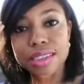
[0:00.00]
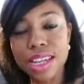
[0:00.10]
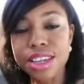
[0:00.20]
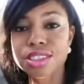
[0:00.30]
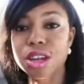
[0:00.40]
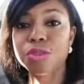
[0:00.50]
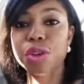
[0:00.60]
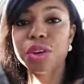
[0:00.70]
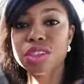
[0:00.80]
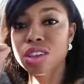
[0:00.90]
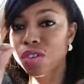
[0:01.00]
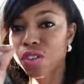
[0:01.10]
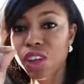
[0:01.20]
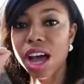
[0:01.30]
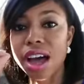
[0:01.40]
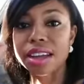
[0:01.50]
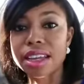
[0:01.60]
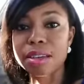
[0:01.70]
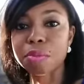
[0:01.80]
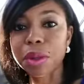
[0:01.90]
takes our focus off of
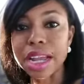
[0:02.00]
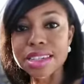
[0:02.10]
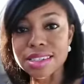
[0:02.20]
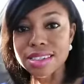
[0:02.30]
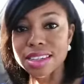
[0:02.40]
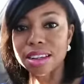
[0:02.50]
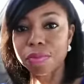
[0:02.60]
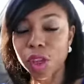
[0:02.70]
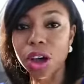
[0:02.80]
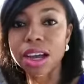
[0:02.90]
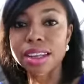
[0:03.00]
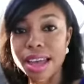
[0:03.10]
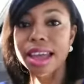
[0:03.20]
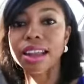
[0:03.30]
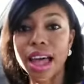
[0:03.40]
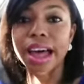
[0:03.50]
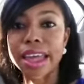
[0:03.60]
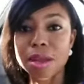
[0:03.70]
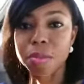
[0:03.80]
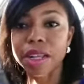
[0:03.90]
God and places it on that
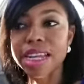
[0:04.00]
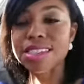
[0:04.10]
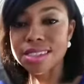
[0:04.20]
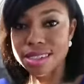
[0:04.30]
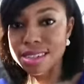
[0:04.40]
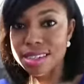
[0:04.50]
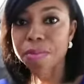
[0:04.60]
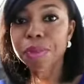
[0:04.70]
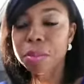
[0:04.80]
lie. It places it